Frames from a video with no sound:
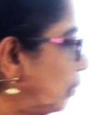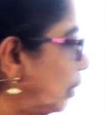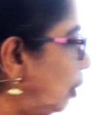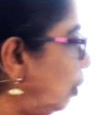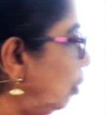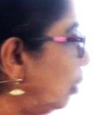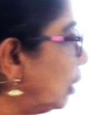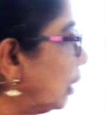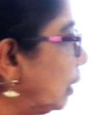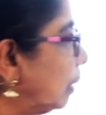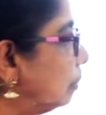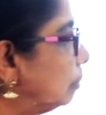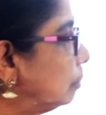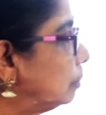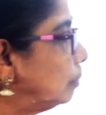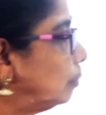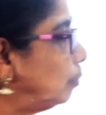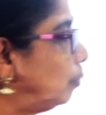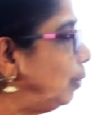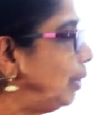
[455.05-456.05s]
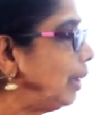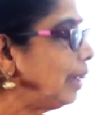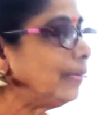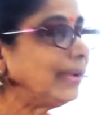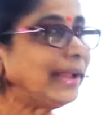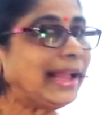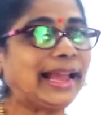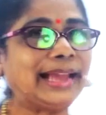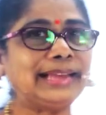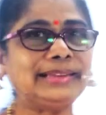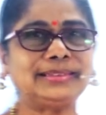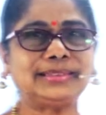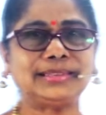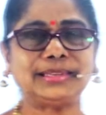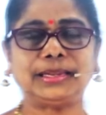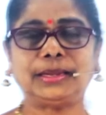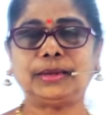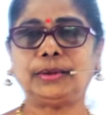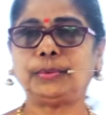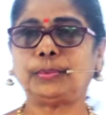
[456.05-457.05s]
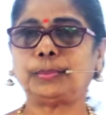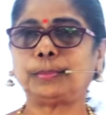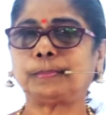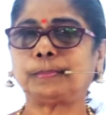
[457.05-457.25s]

Look, we have hats here.